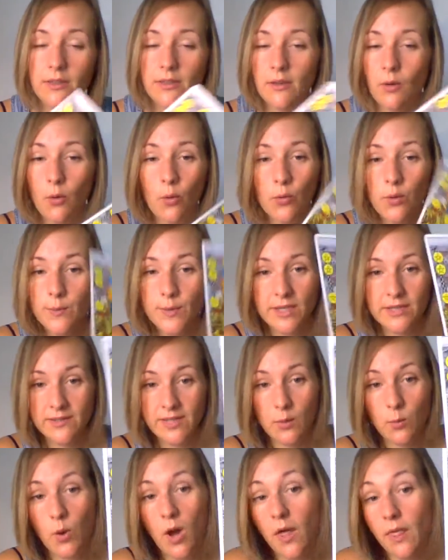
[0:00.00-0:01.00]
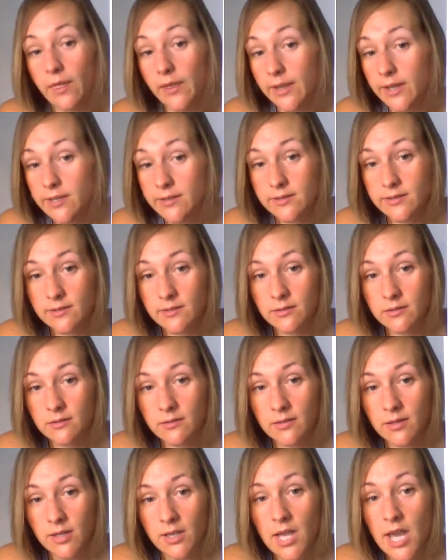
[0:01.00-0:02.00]
only because they want this,
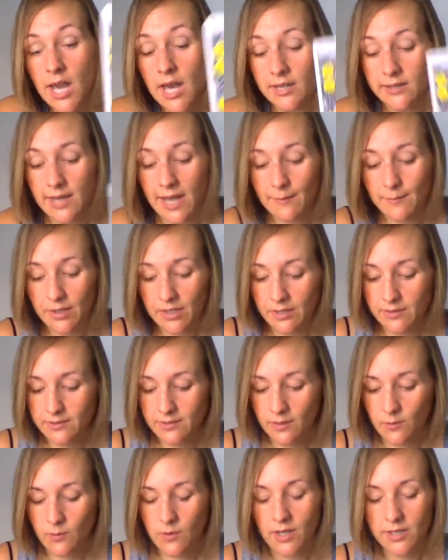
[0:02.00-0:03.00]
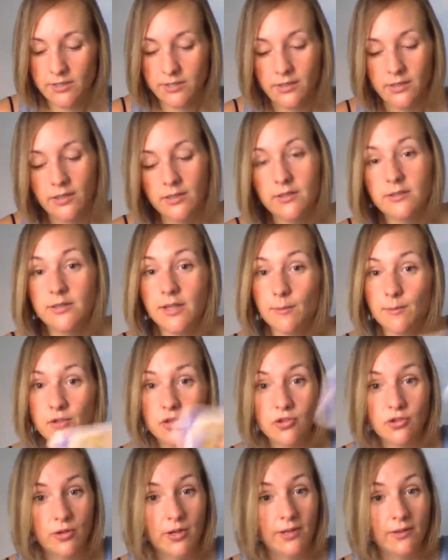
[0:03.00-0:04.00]
and not because they want to
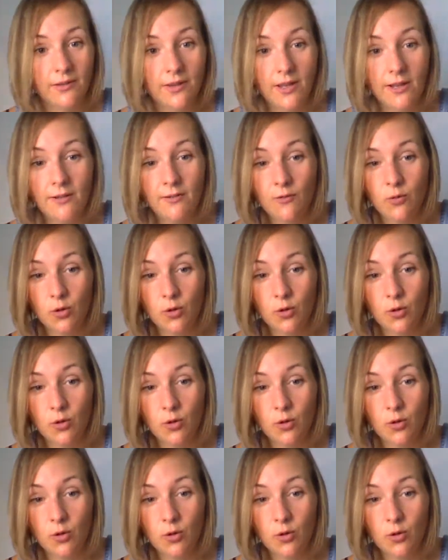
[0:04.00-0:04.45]
demonstrate love,